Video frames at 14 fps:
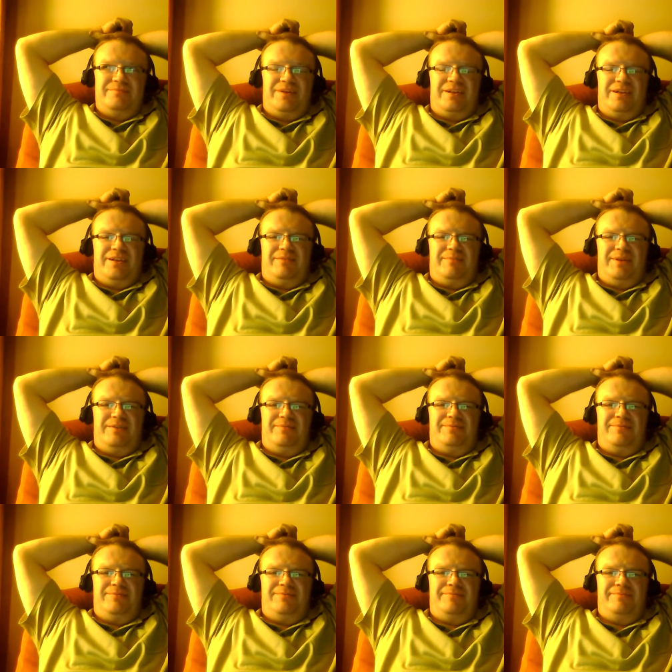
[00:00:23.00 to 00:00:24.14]
a little bit
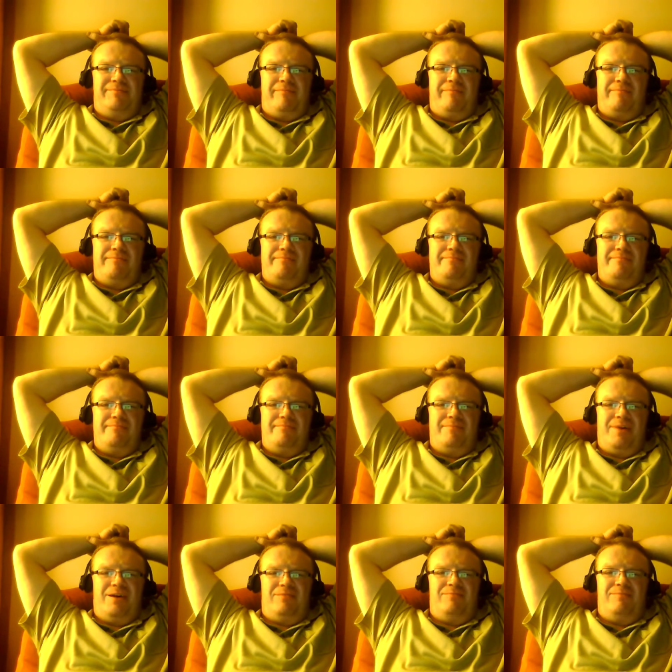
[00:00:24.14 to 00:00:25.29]
of
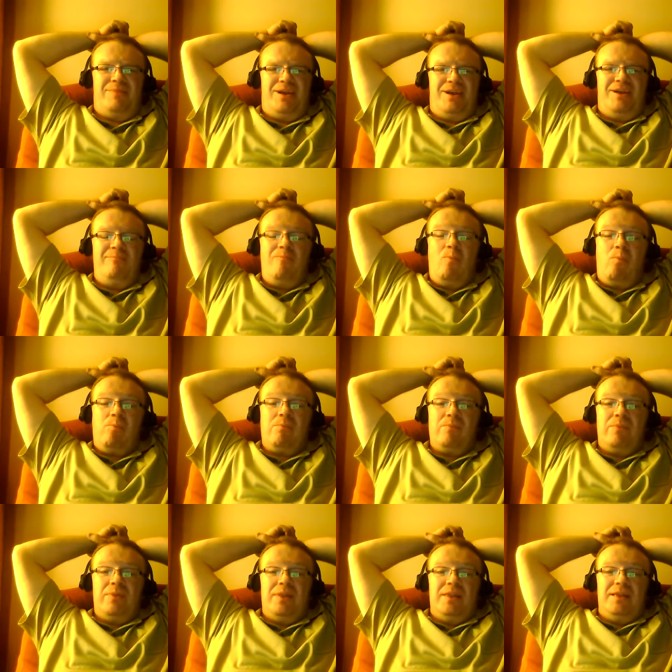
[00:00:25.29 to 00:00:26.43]
well me
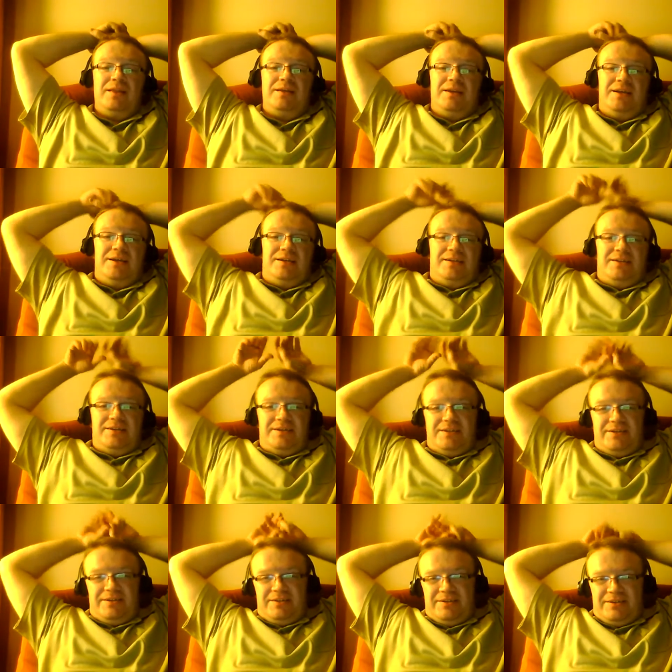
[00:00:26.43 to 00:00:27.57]

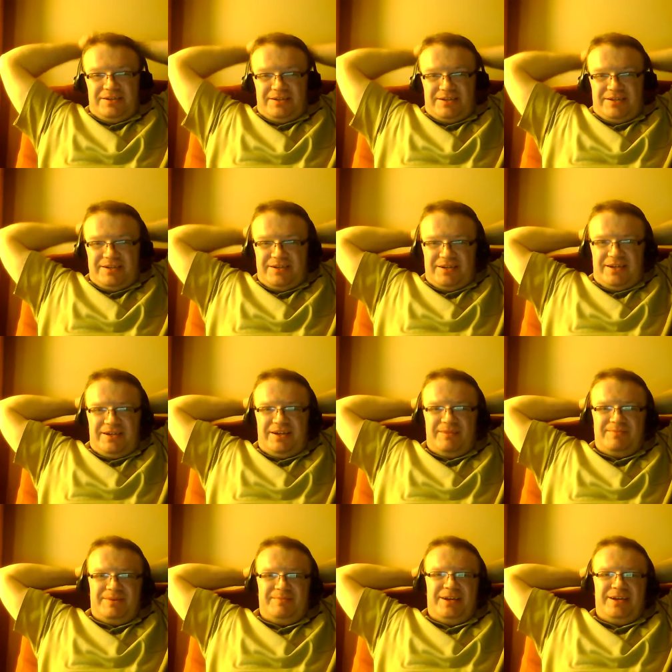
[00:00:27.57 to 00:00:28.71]
to at least attempt
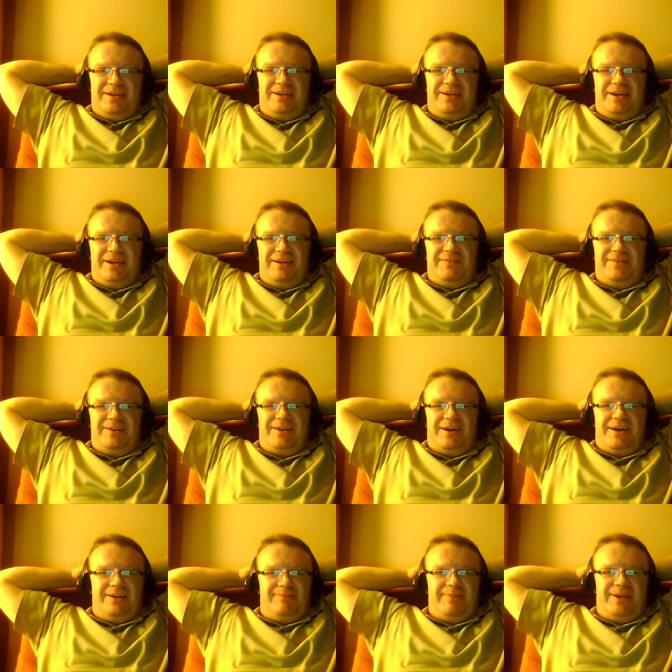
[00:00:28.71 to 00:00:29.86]
to make kind of a
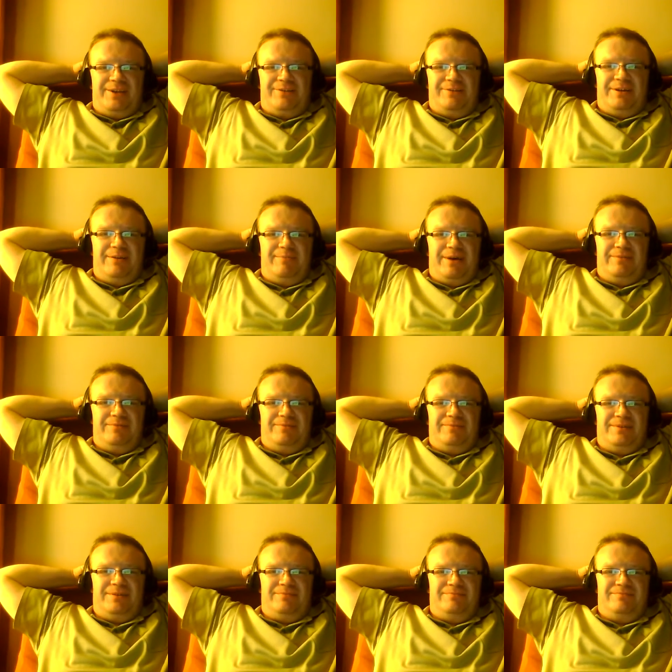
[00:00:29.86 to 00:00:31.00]
documentary about
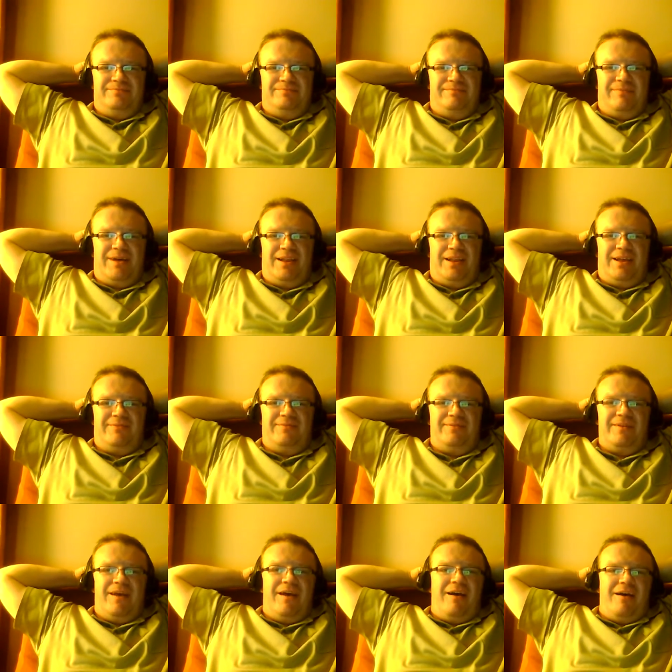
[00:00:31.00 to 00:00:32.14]
well my life.
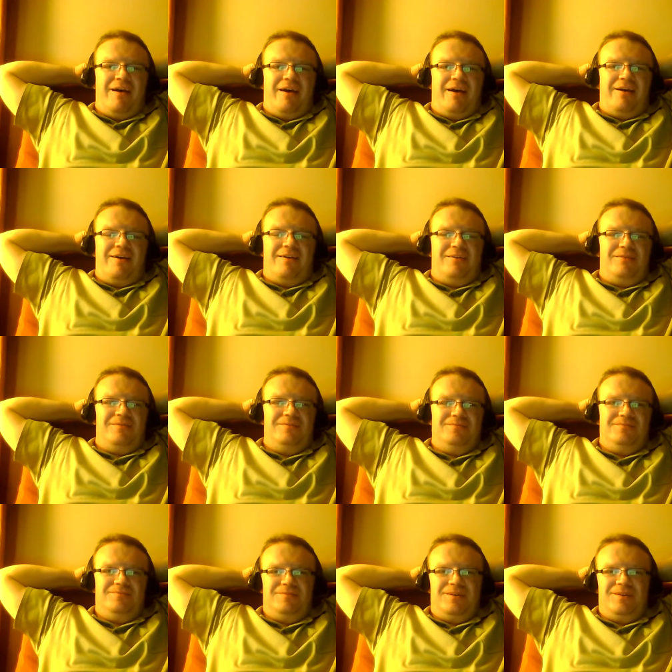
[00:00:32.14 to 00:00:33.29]
Uh,
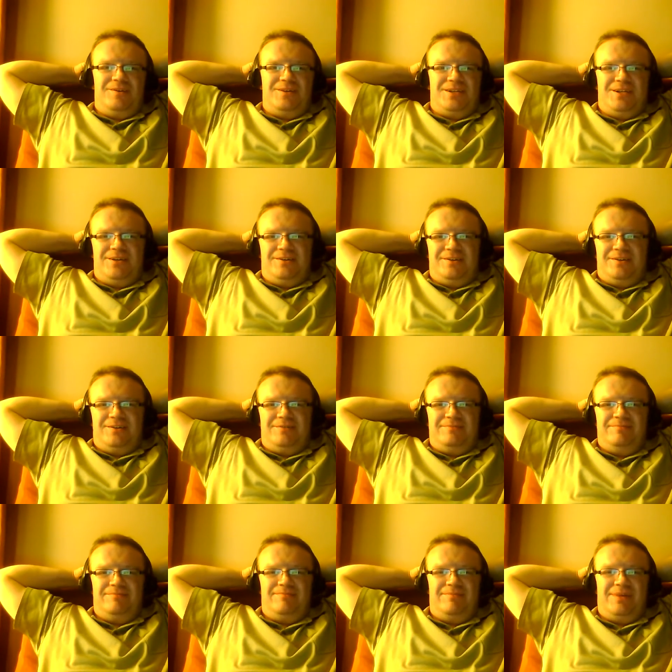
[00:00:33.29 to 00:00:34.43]
for those that don't know,
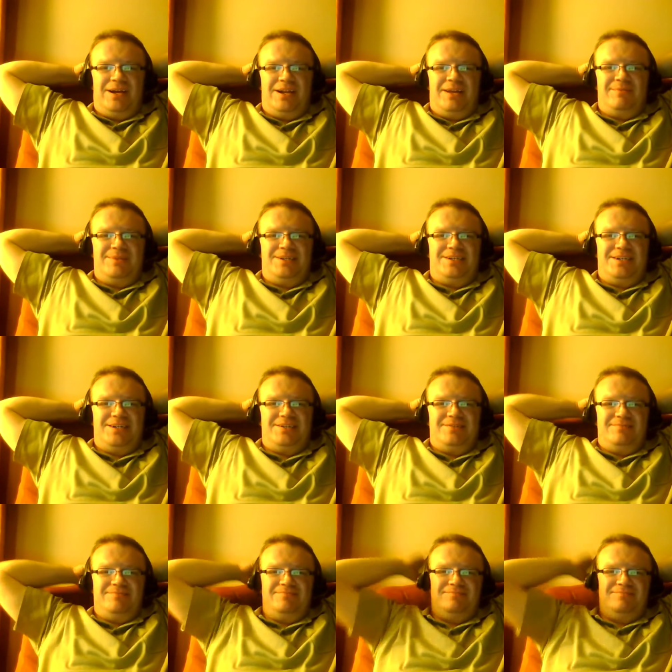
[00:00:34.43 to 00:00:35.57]
my name is Jason.